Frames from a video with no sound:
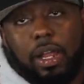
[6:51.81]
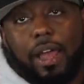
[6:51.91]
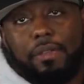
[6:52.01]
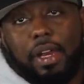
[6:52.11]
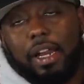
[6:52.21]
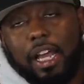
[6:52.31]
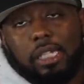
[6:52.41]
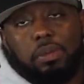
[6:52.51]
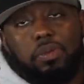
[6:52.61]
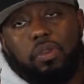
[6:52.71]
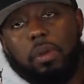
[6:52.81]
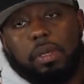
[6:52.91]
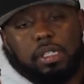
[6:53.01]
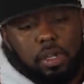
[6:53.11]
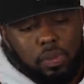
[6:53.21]
After that last
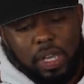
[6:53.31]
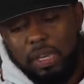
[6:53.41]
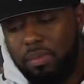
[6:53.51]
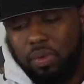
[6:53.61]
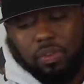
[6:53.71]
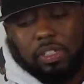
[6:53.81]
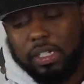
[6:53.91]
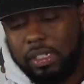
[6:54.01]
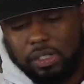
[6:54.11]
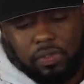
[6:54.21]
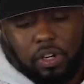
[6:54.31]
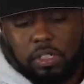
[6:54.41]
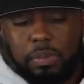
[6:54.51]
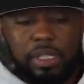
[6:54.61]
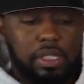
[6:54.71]
performance and the way he moves as far
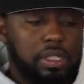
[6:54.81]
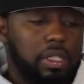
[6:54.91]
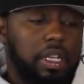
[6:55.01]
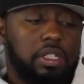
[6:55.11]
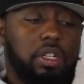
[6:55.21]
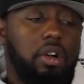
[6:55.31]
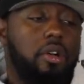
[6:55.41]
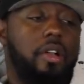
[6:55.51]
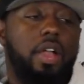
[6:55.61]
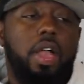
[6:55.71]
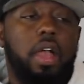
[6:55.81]
as business and things are going,